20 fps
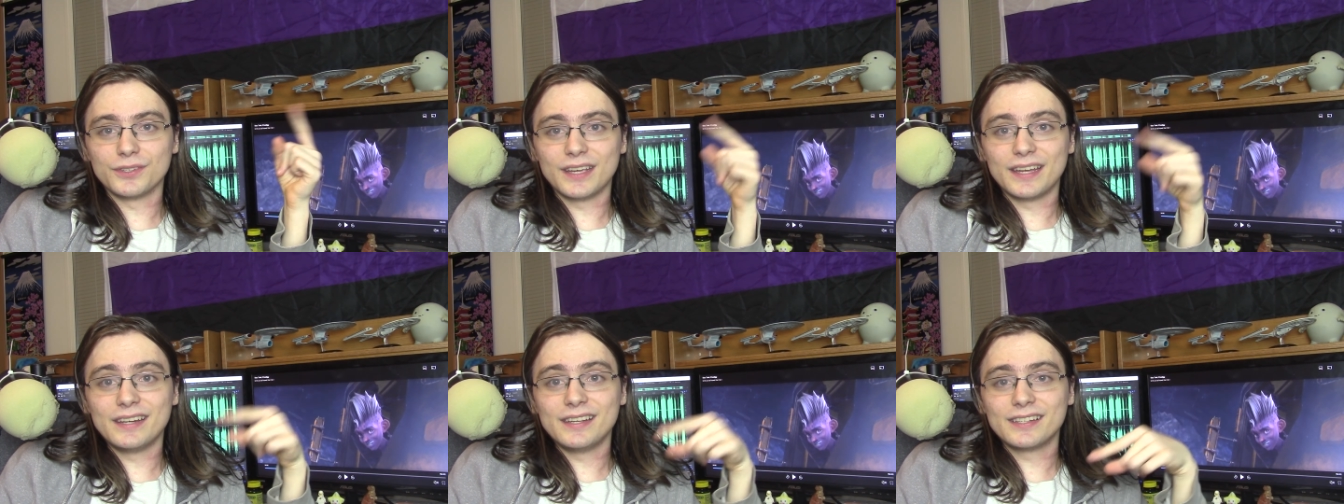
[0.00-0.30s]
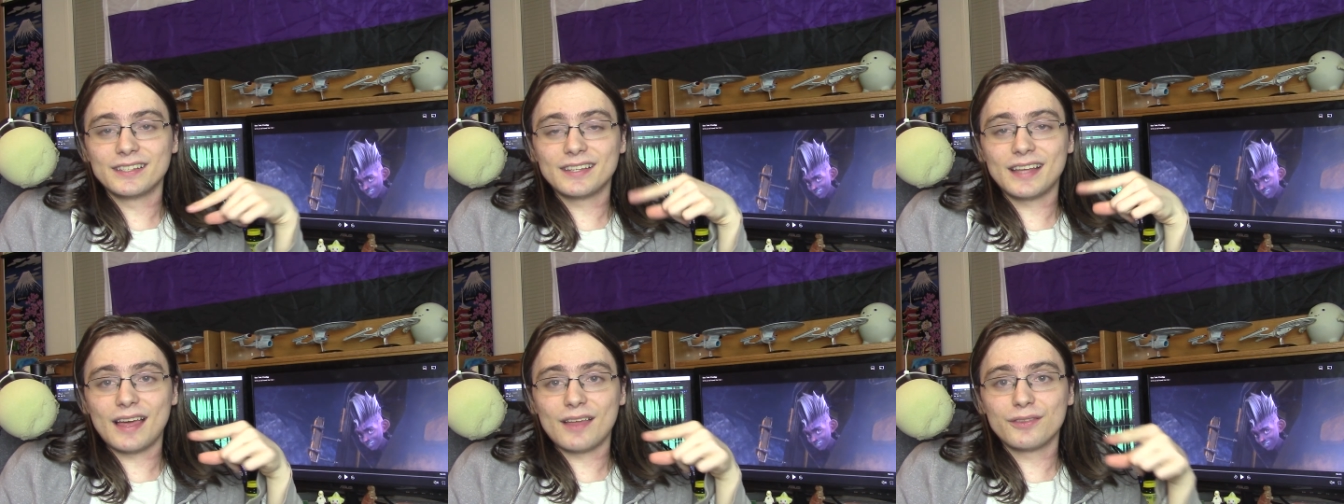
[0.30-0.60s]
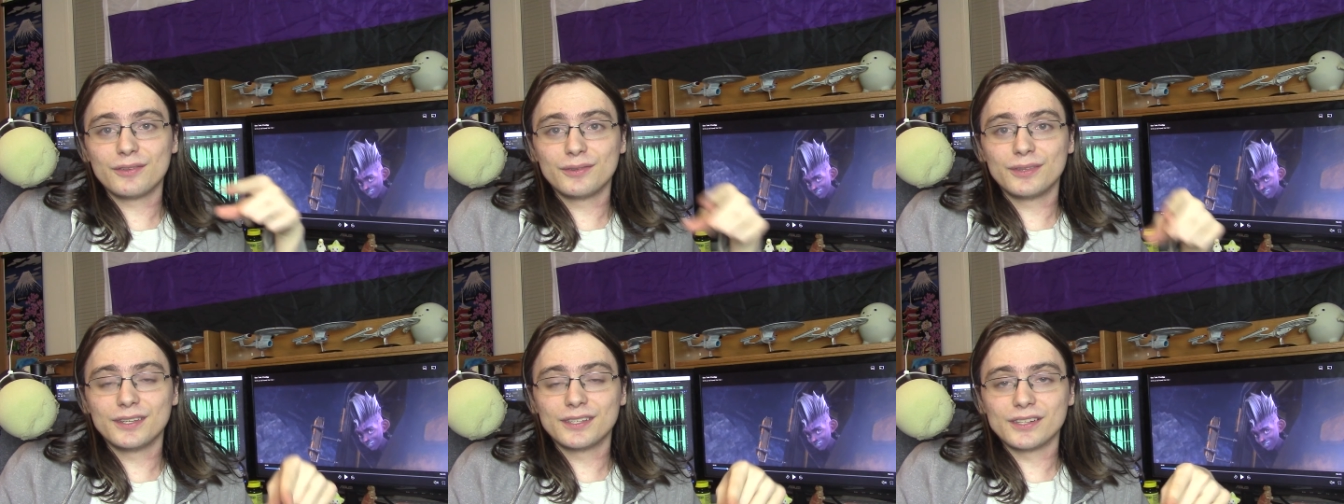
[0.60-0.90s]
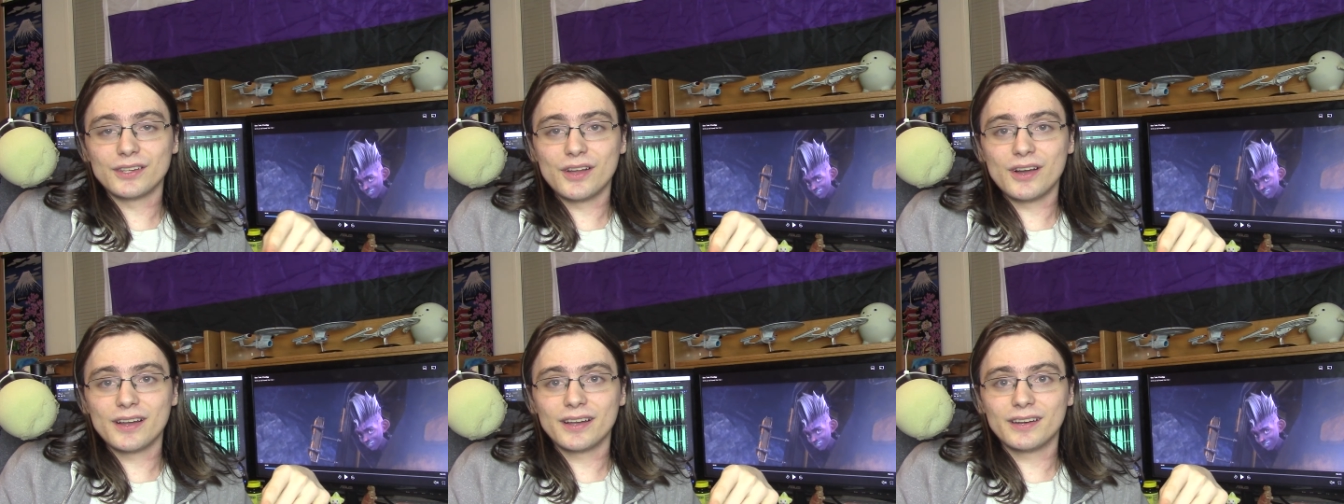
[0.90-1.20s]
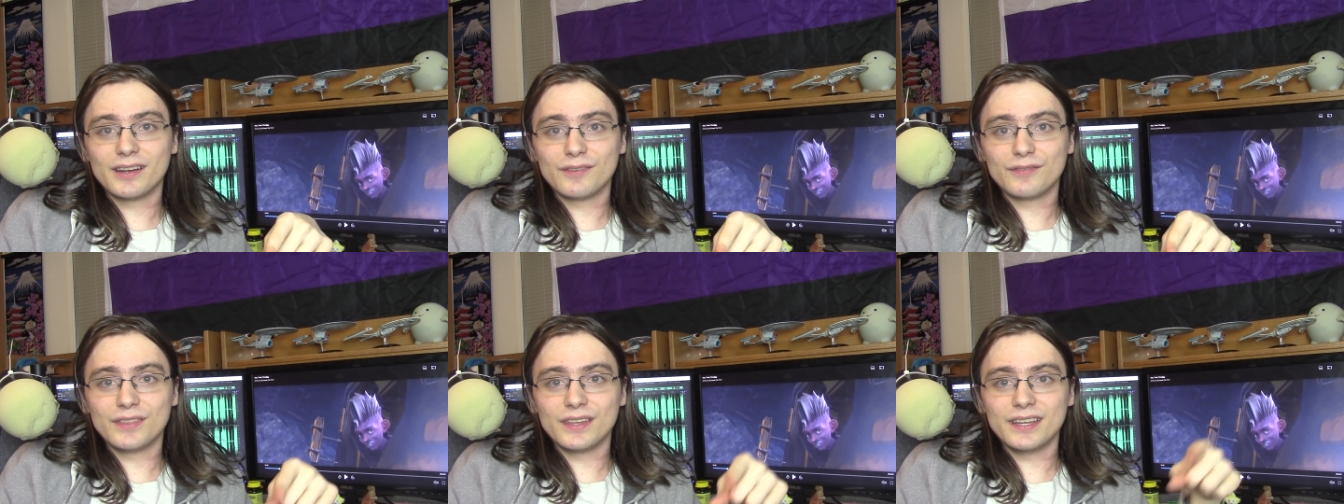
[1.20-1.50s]
and you sat through this long
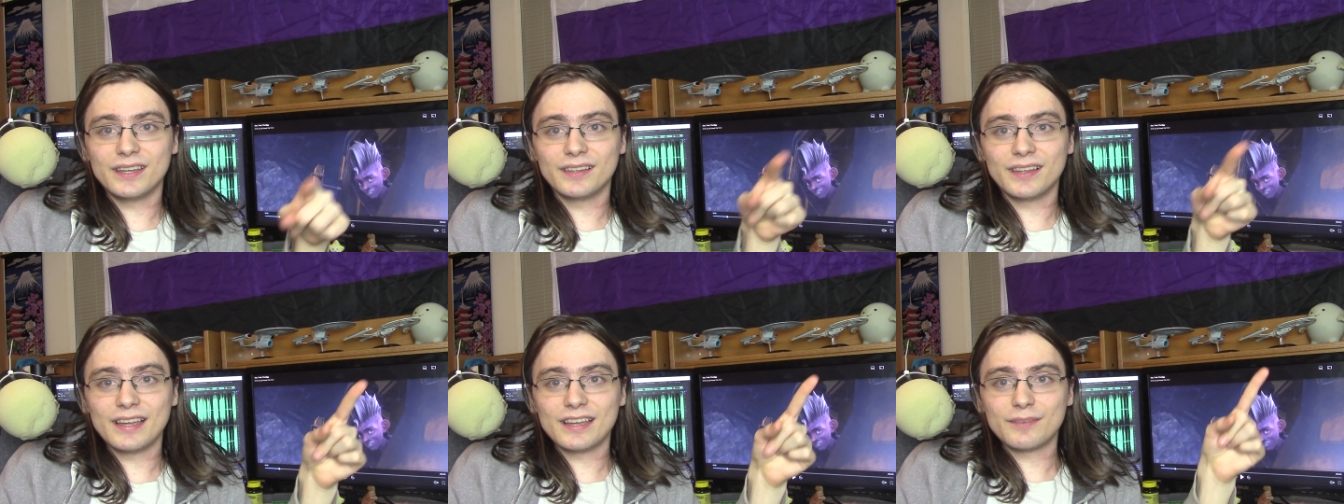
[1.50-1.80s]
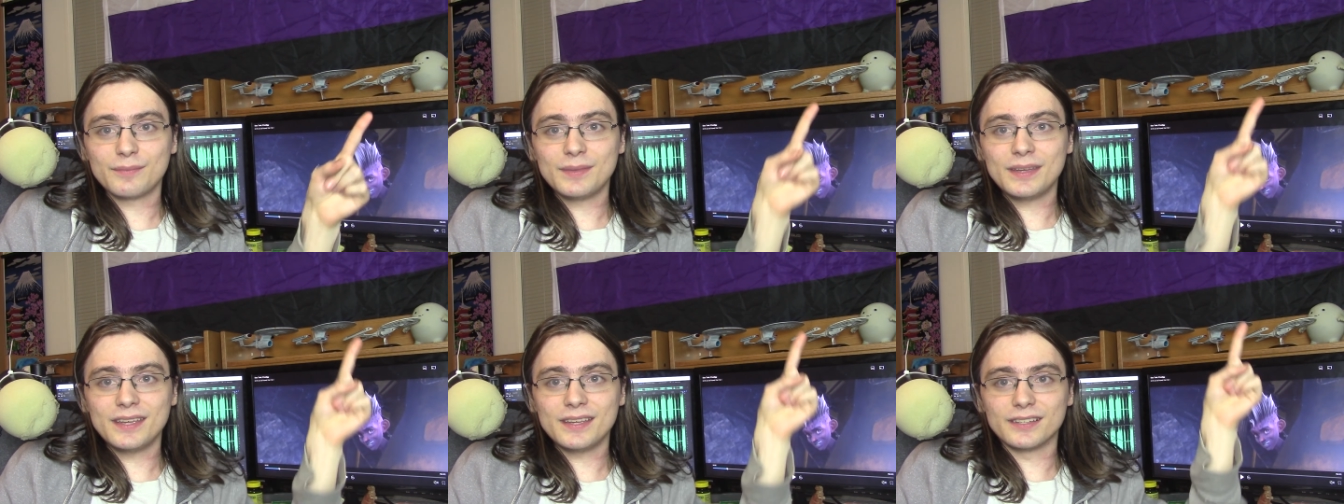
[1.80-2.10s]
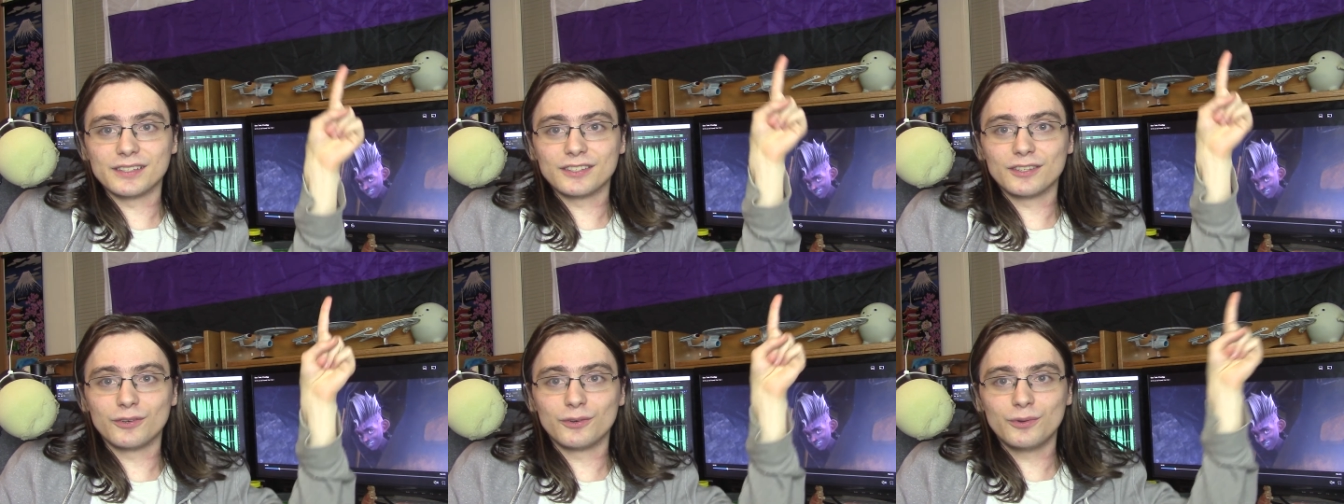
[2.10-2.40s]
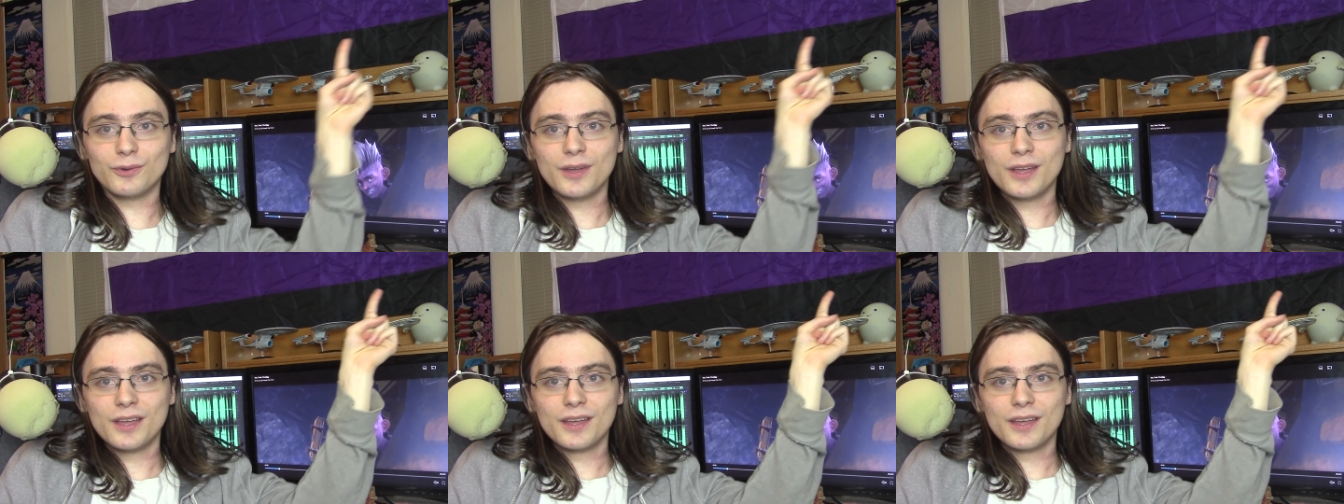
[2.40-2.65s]
enough that you like me, so